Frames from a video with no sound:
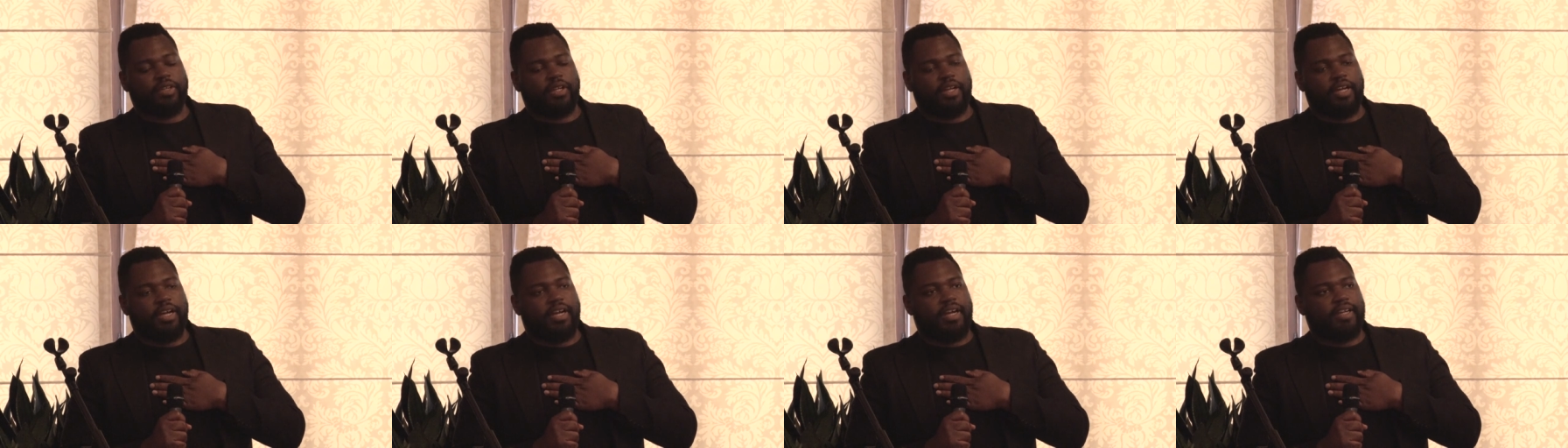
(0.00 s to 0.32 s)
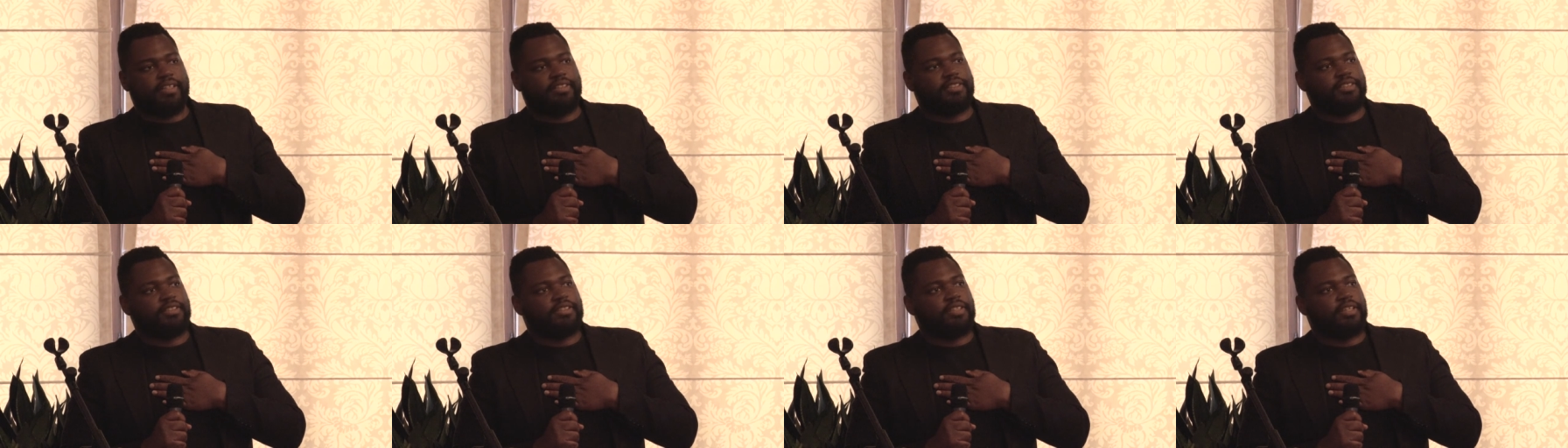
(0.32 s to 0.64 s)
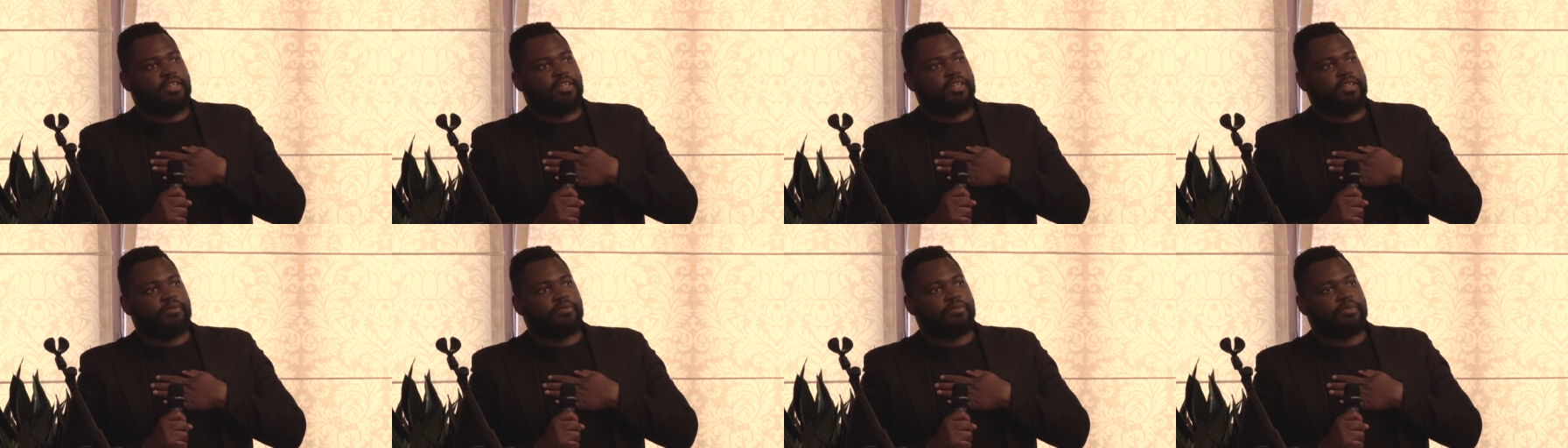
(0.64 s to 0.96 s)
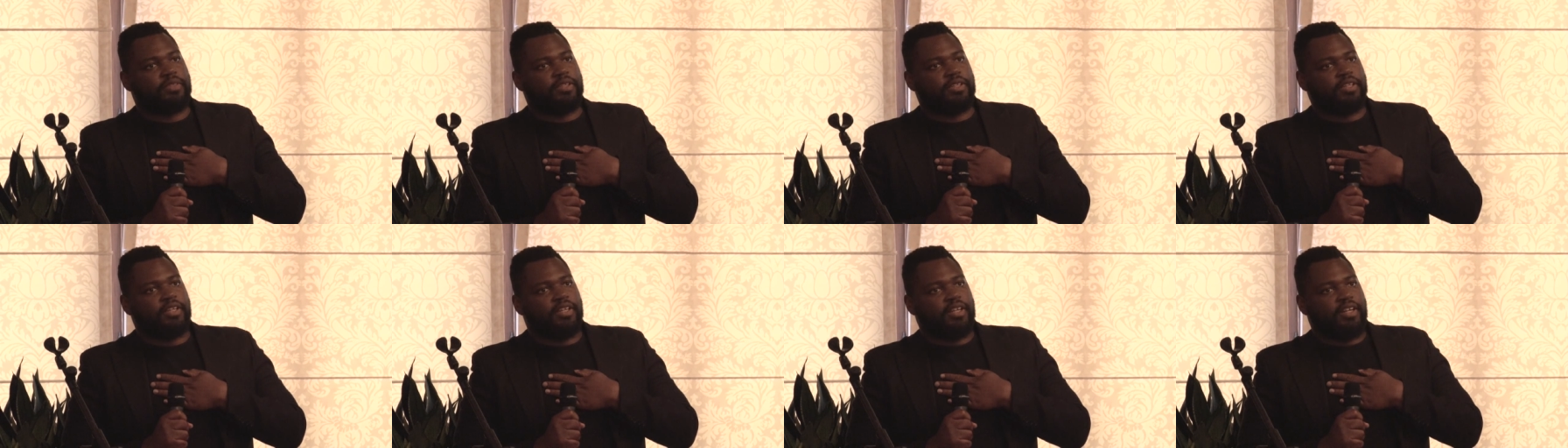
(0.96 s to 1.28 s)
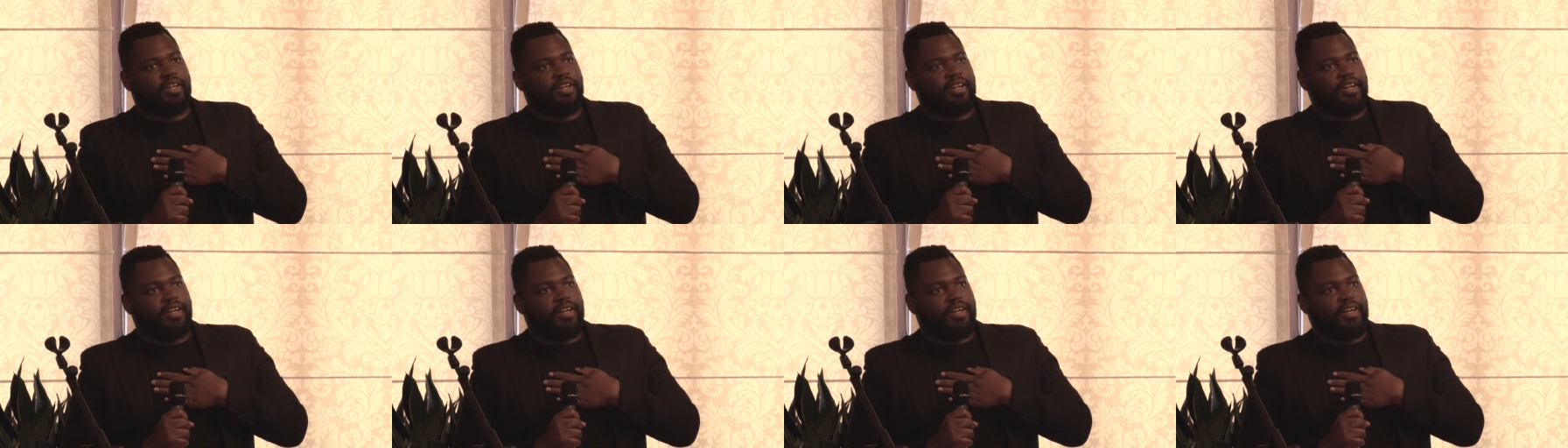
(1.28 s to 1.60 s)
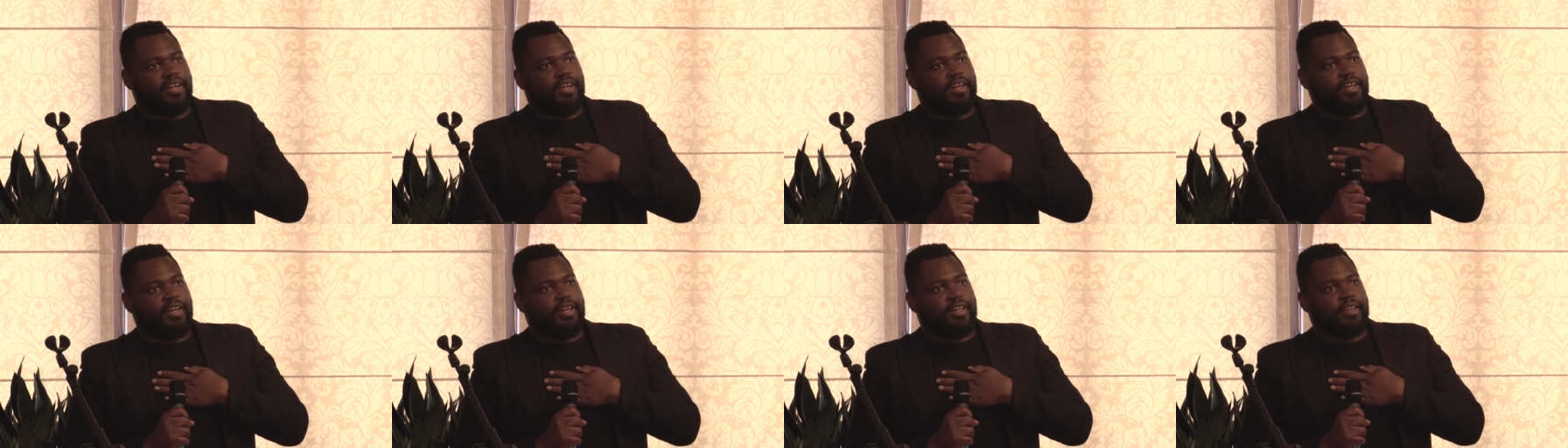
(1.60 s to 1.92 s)
and um,
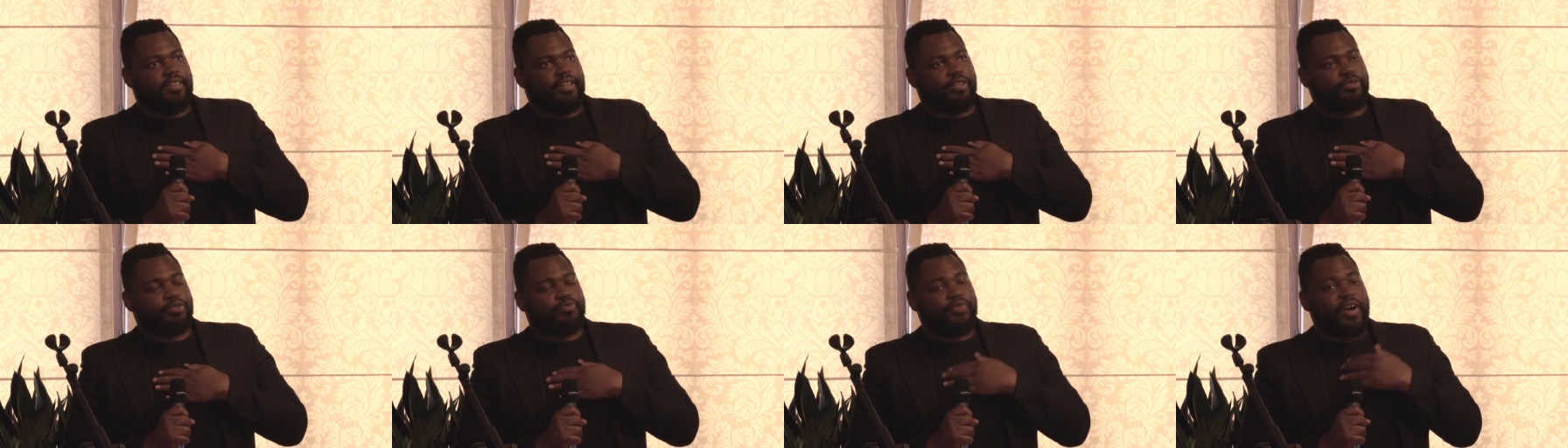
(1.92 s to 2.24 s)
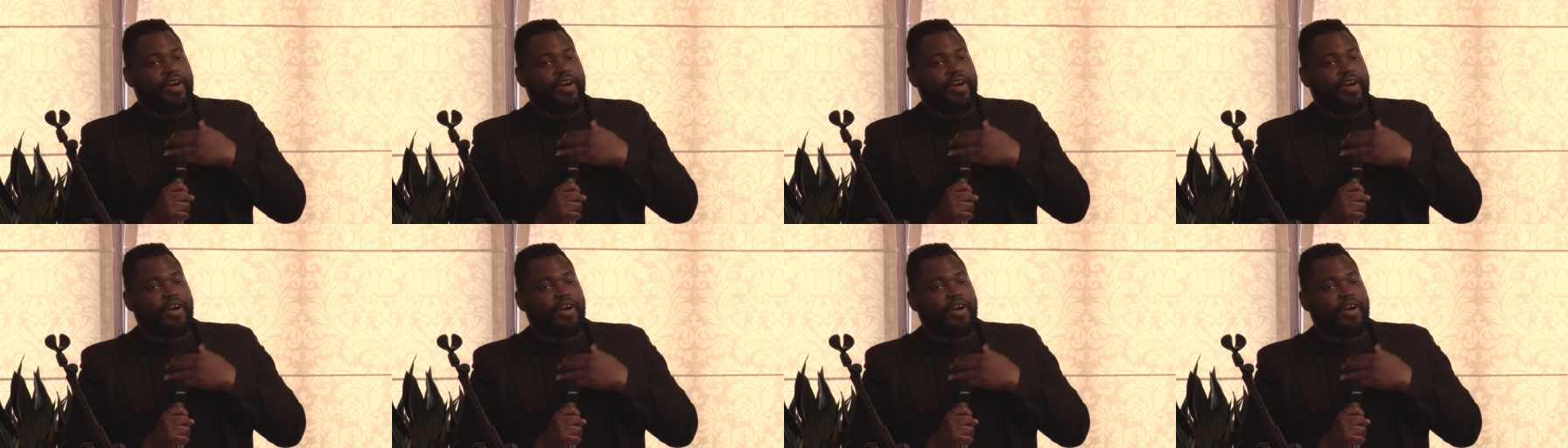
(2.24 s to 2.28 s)
uh, it was